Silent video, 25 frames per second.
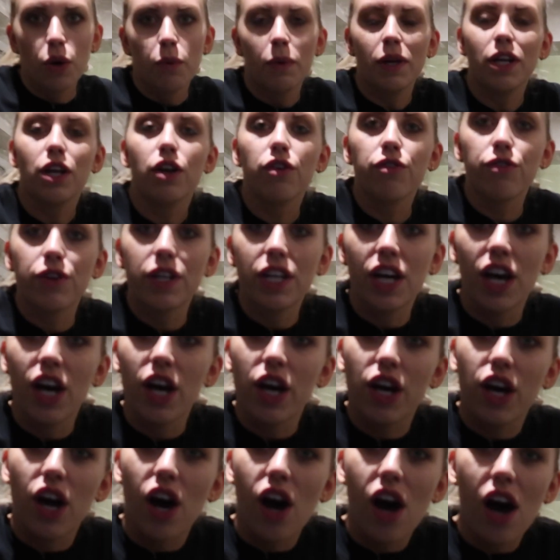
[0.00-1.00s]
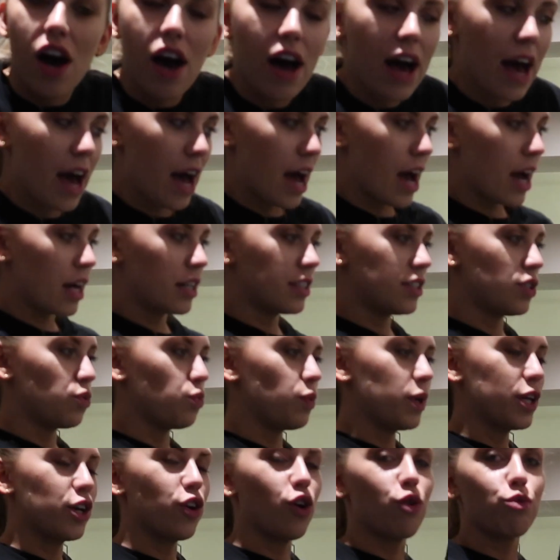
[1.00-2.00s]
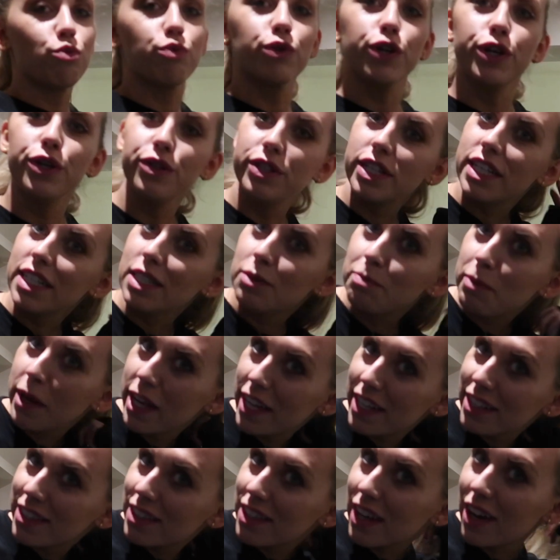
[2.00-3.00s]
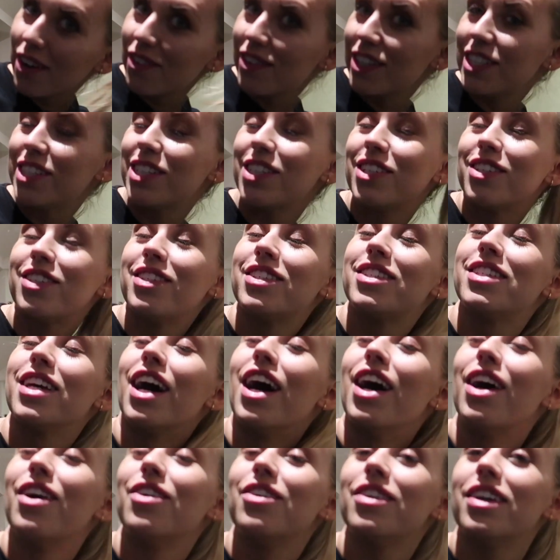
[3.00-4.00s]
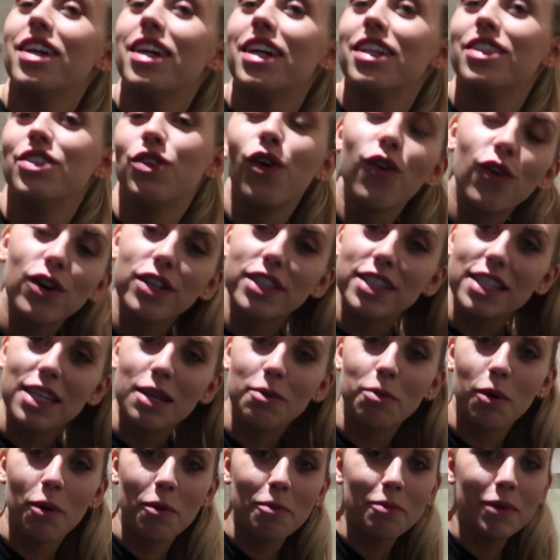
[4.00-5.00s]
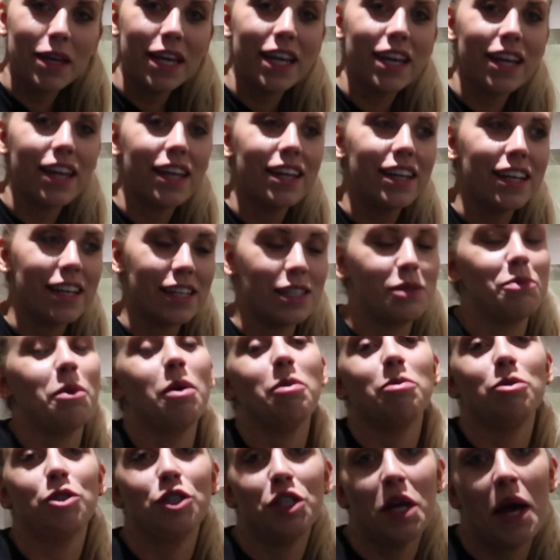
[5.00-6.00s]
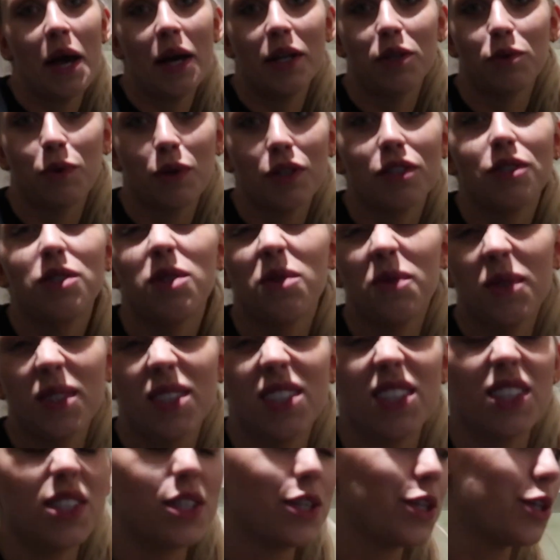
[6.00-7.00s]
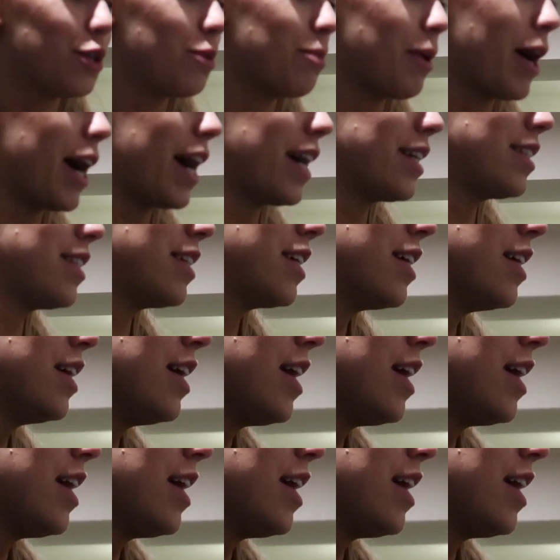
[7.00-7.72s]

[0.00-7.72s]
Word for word: went over in her car and we got Rudy's pizza, which is so naughty, but me and his mum shared one, so it wasn't too bad.